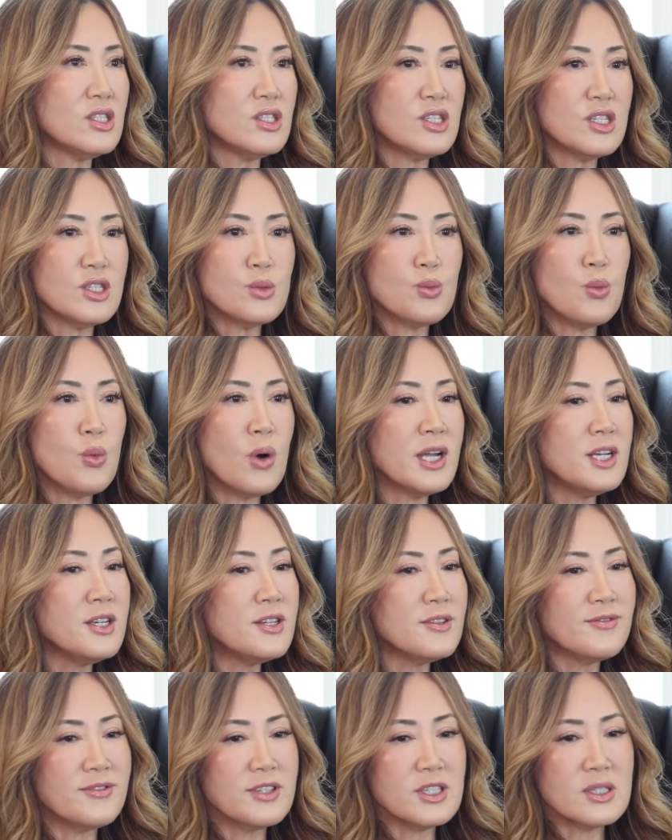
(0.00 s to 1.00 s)
just
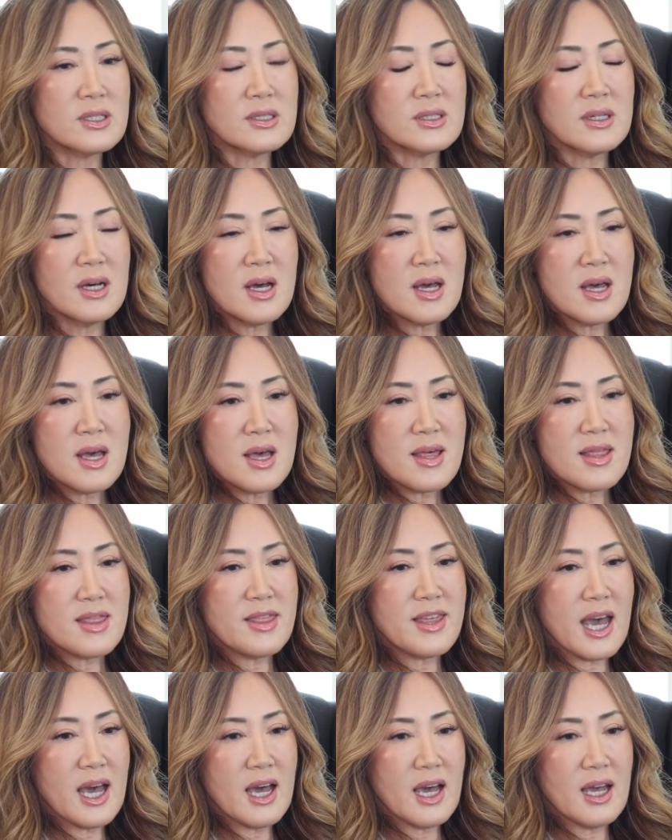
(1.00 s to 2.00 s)
wonderful
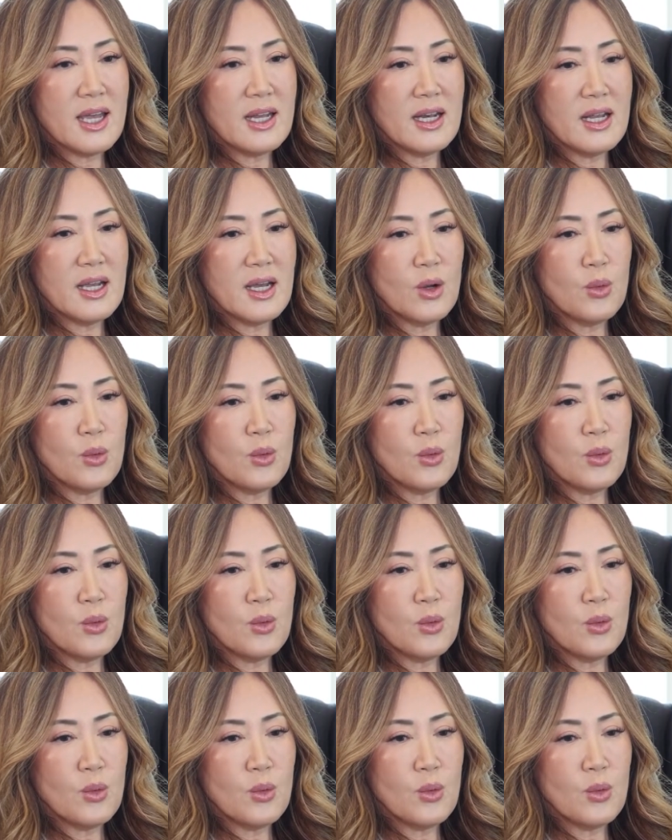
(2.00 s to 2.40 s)
that